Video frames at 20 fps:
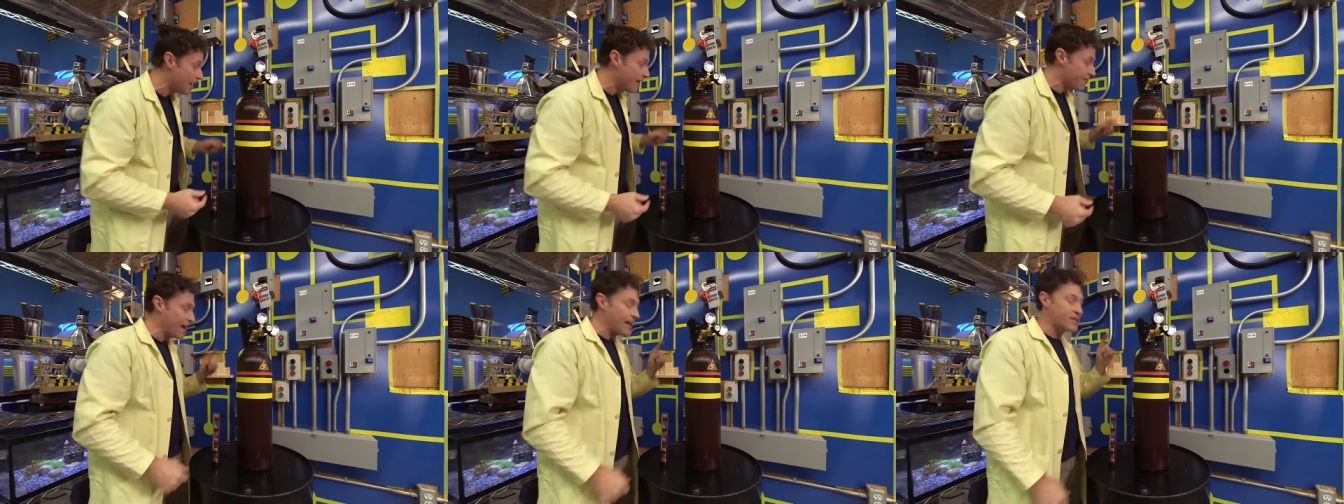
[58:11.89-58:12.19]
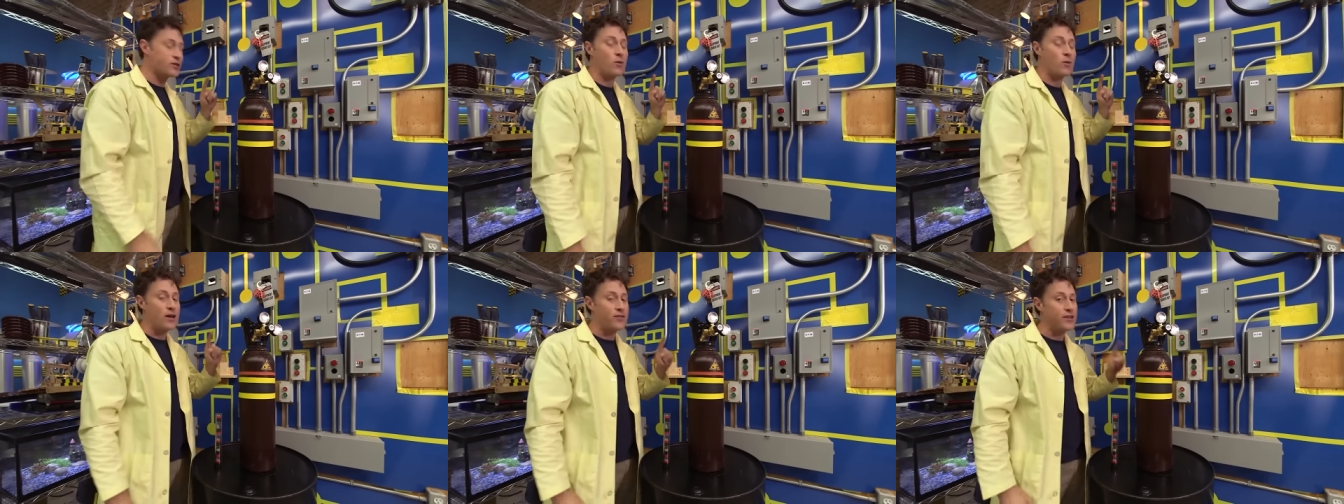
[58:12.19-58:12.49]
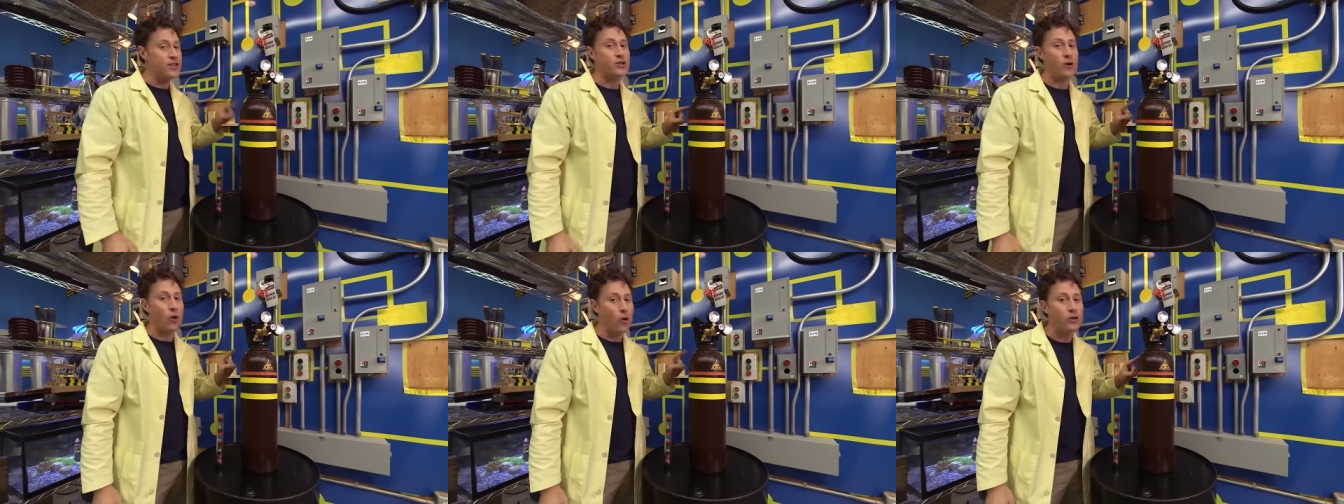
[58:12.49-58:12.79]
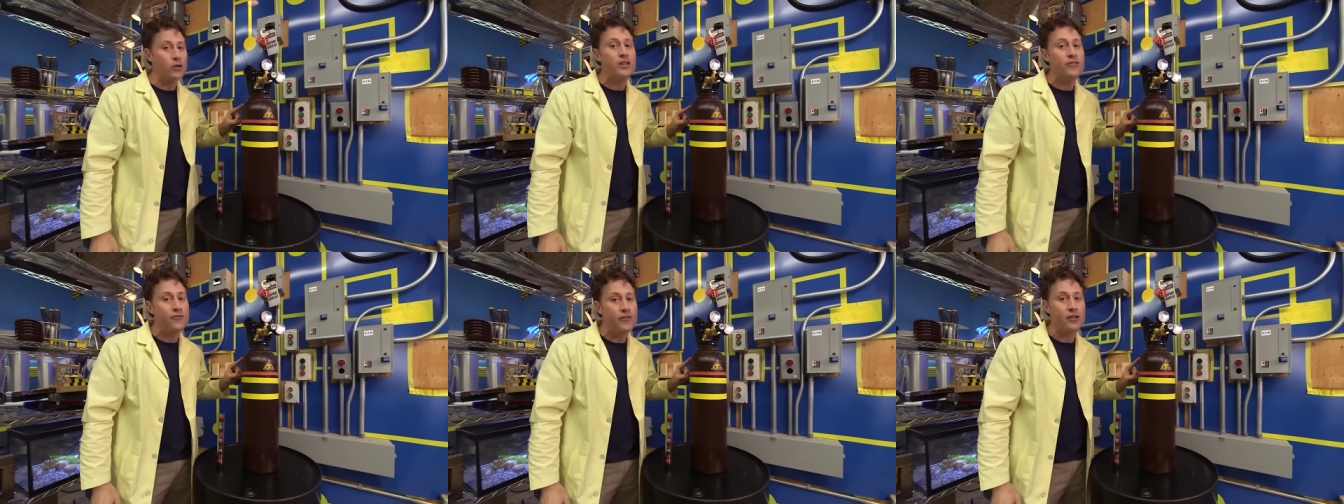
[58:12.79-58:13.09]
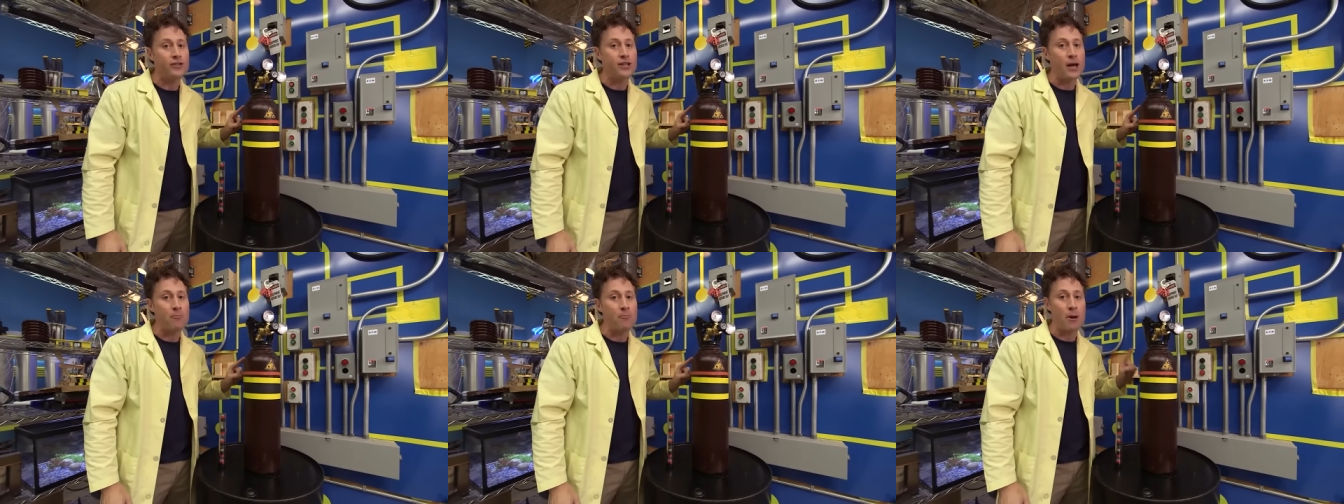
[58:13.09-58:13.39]
That's why these are only
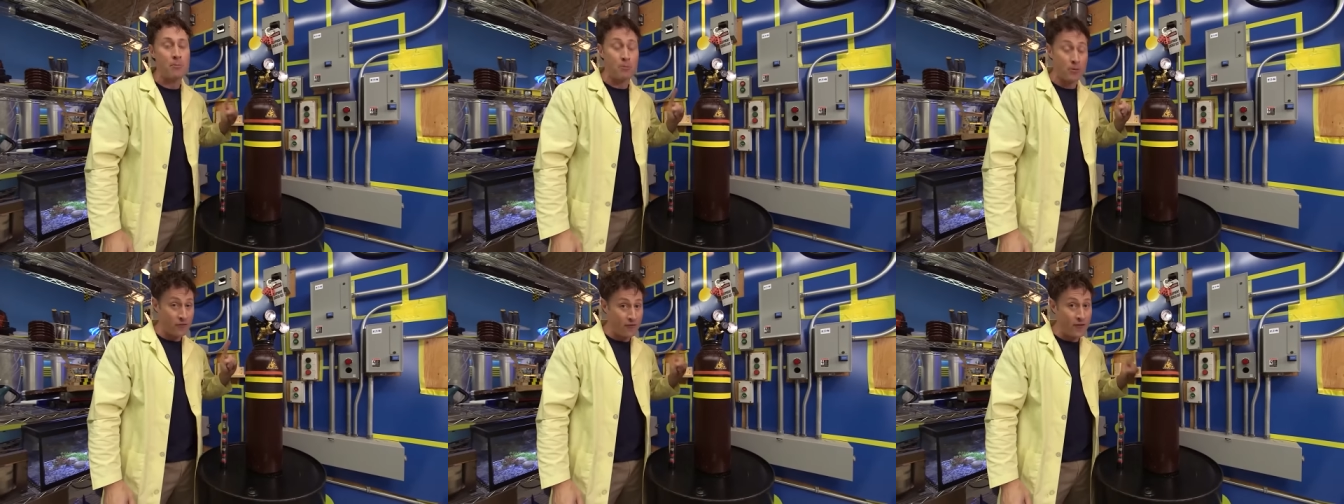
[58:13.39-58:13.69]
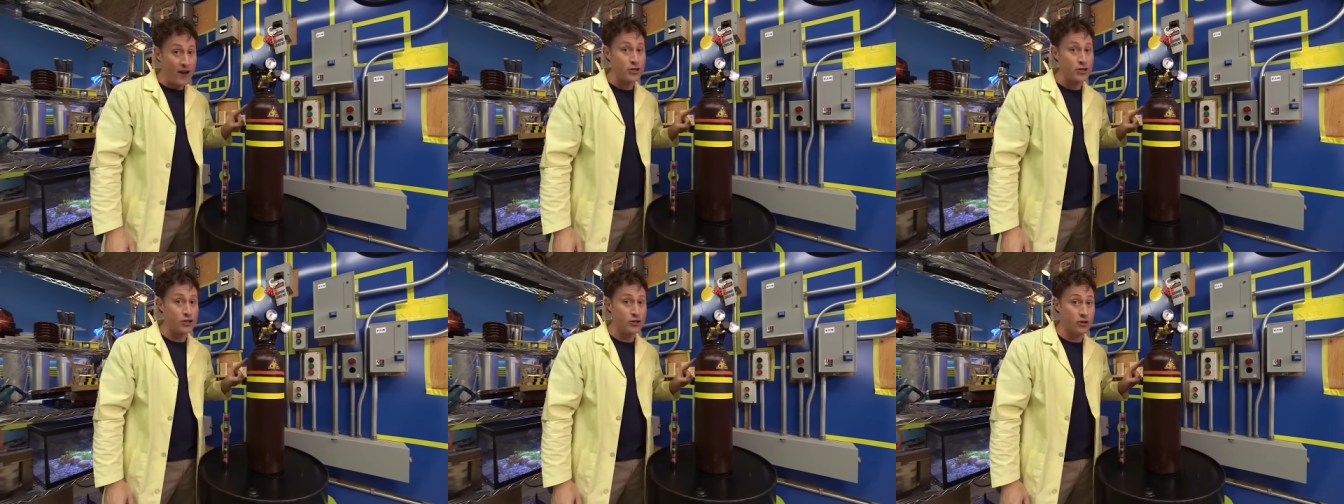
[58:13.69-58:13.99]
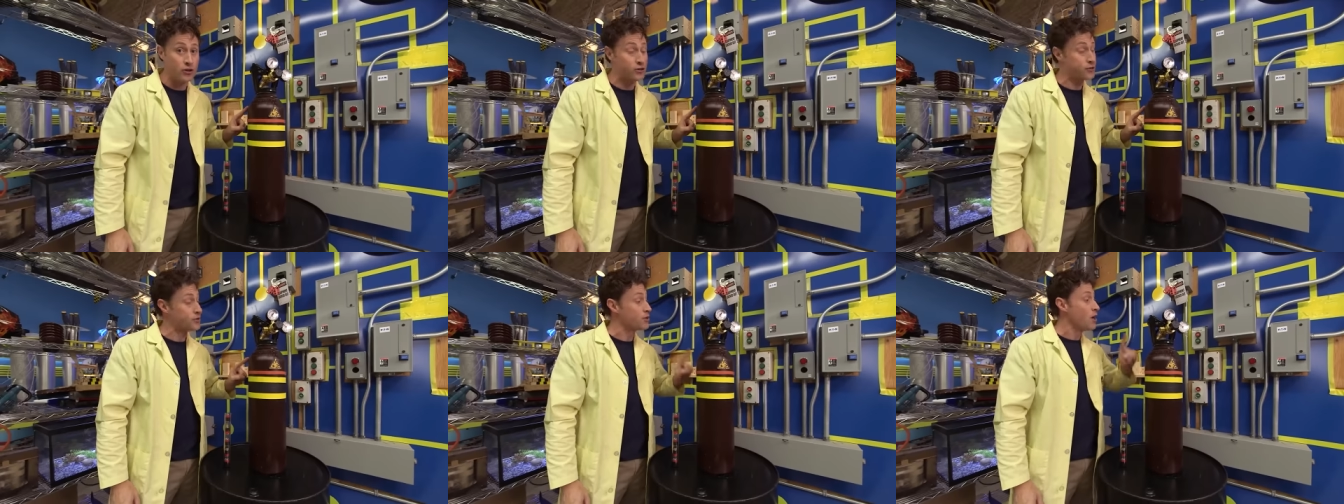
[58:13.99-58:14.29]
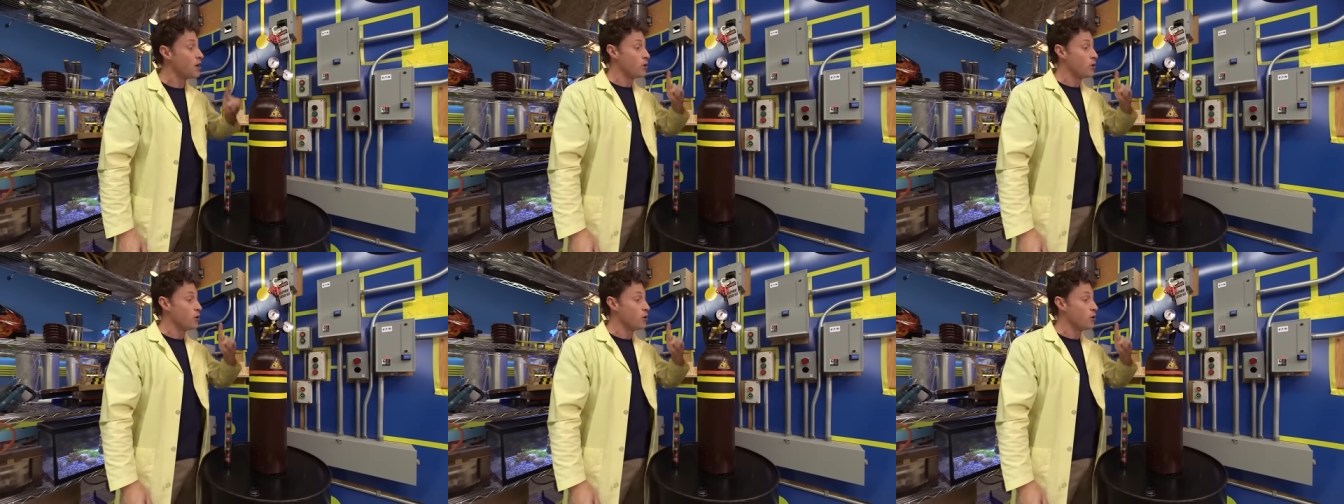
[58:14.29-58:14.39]
filled up by professionals